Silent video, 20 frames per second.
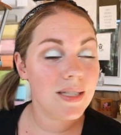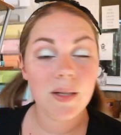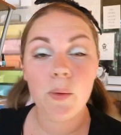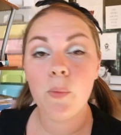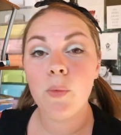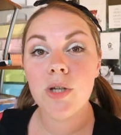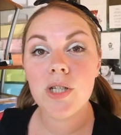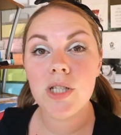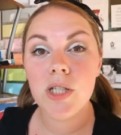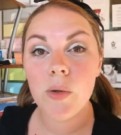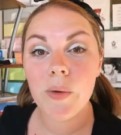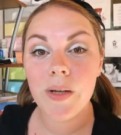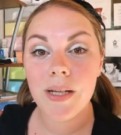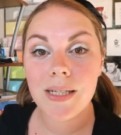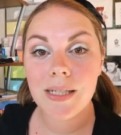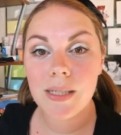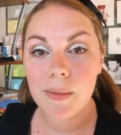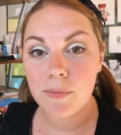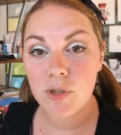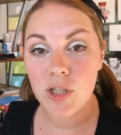someone's doing
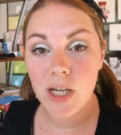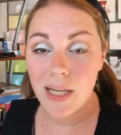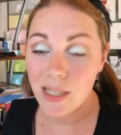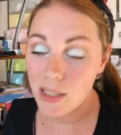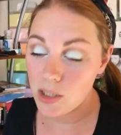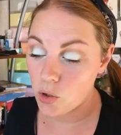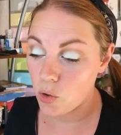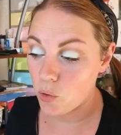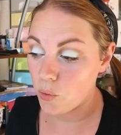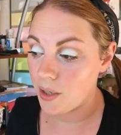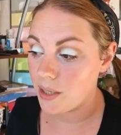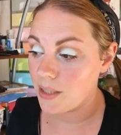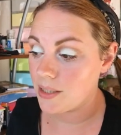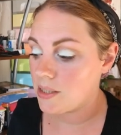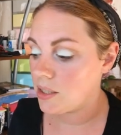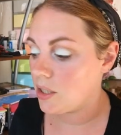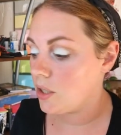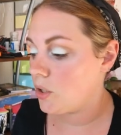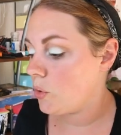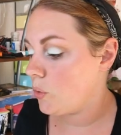some chainsawing.
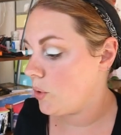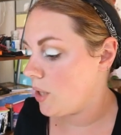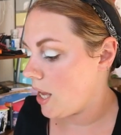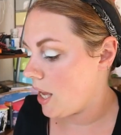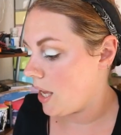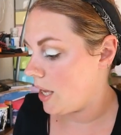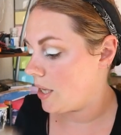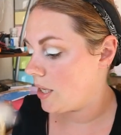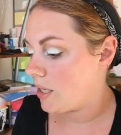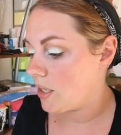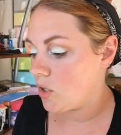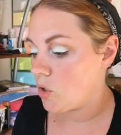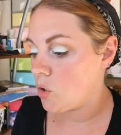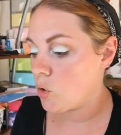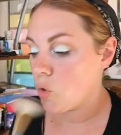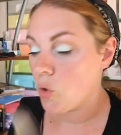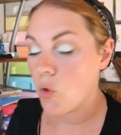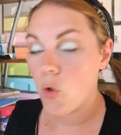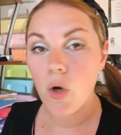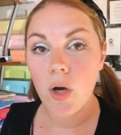So yeah,
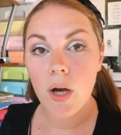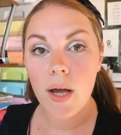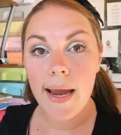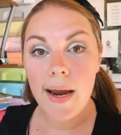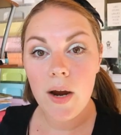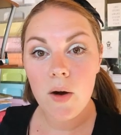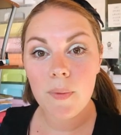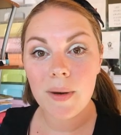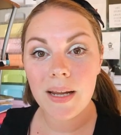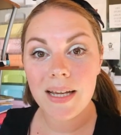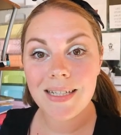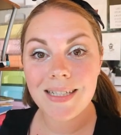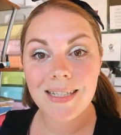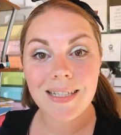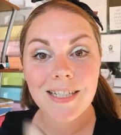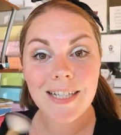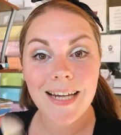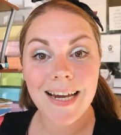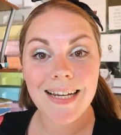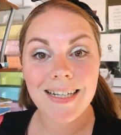airplanes
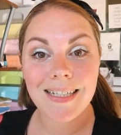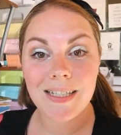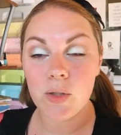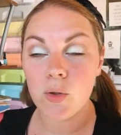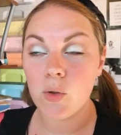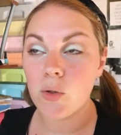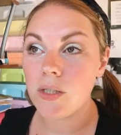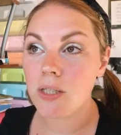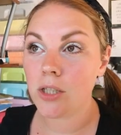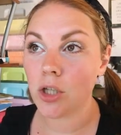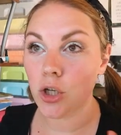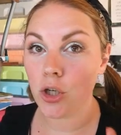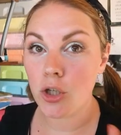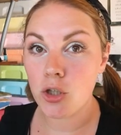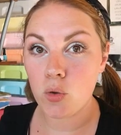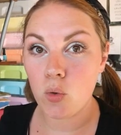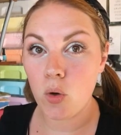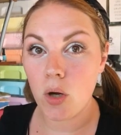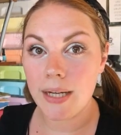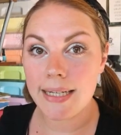and chainsaws,
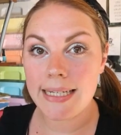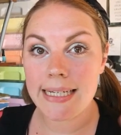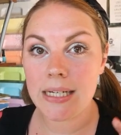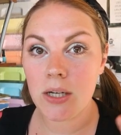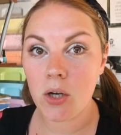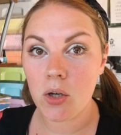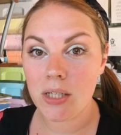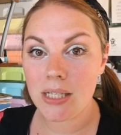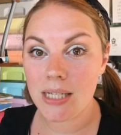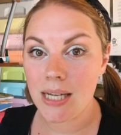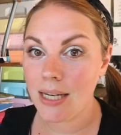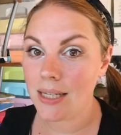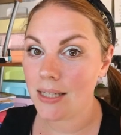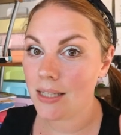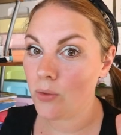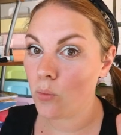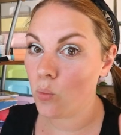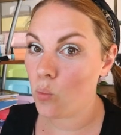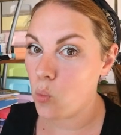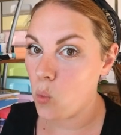good quality content,
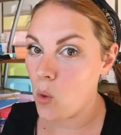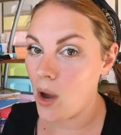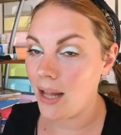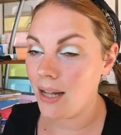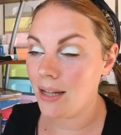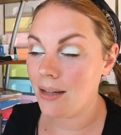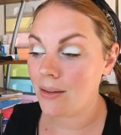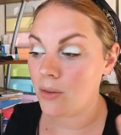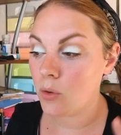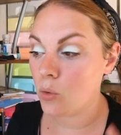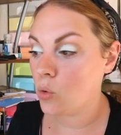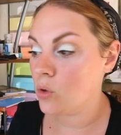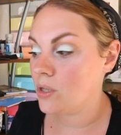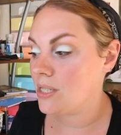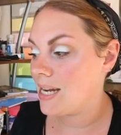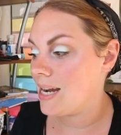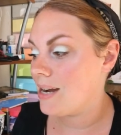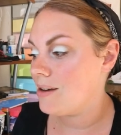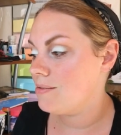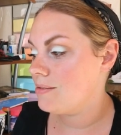well
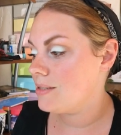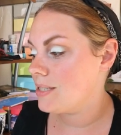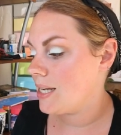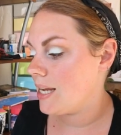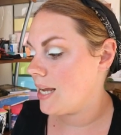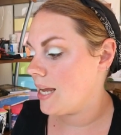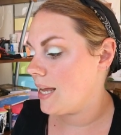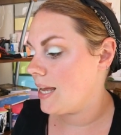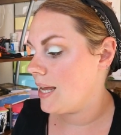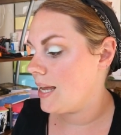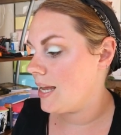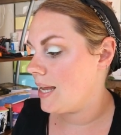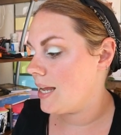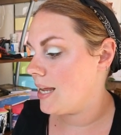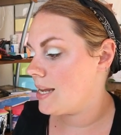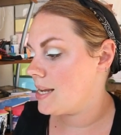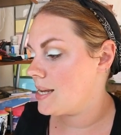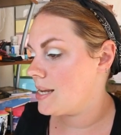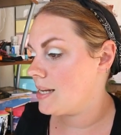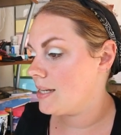thought out
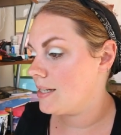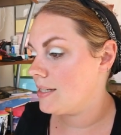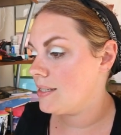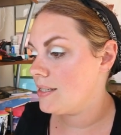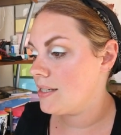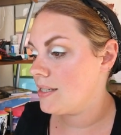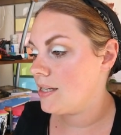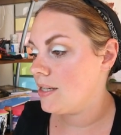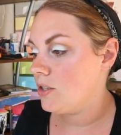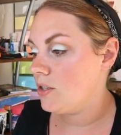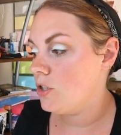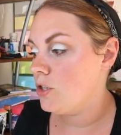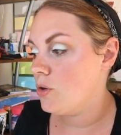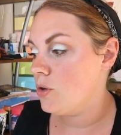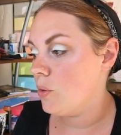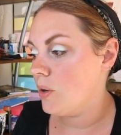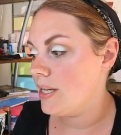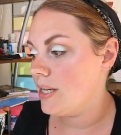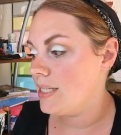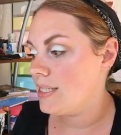and
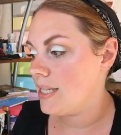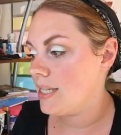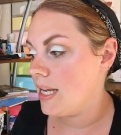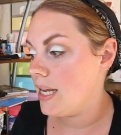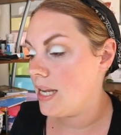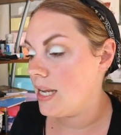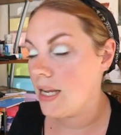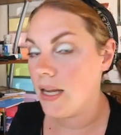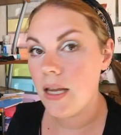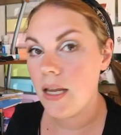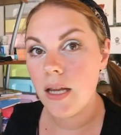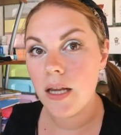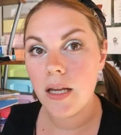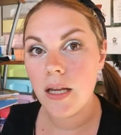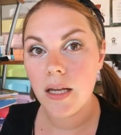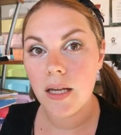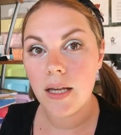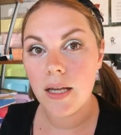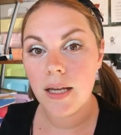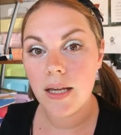noisy.
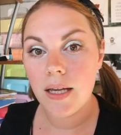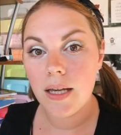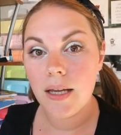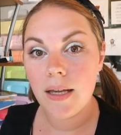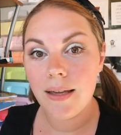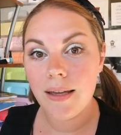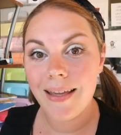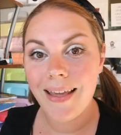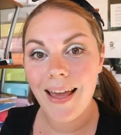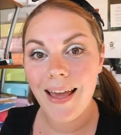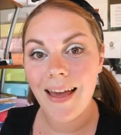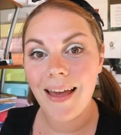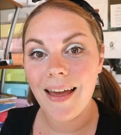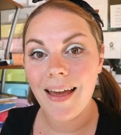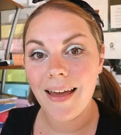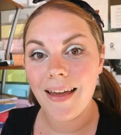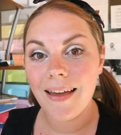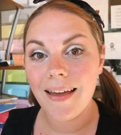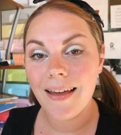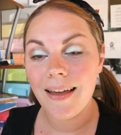Yeah,
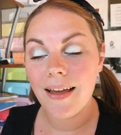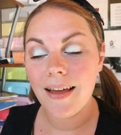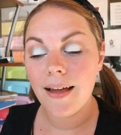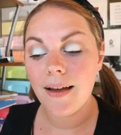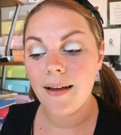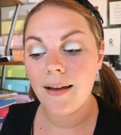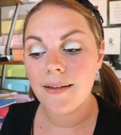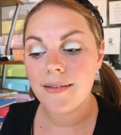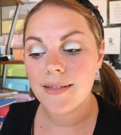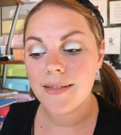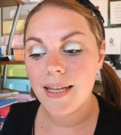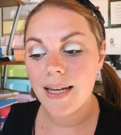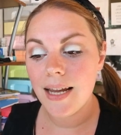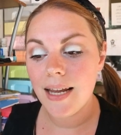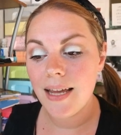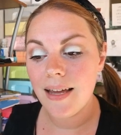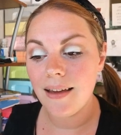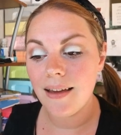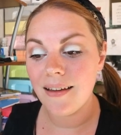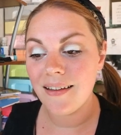I'll see you
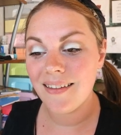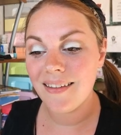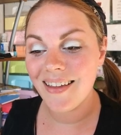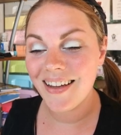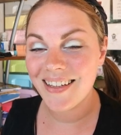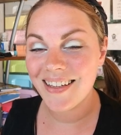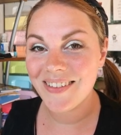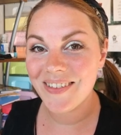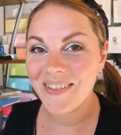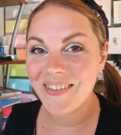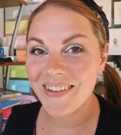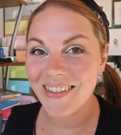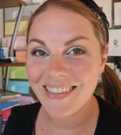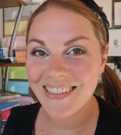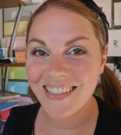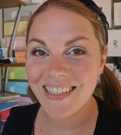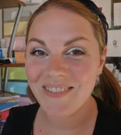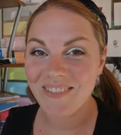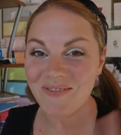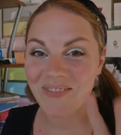later. Thanks for
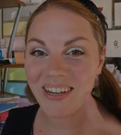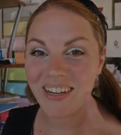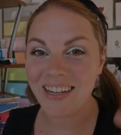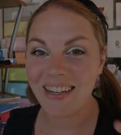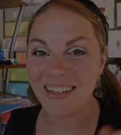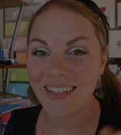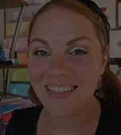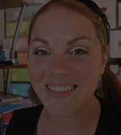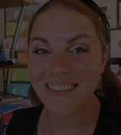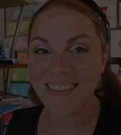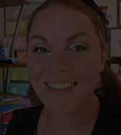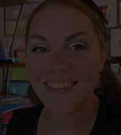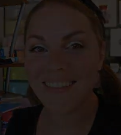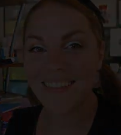watching. Bye guys.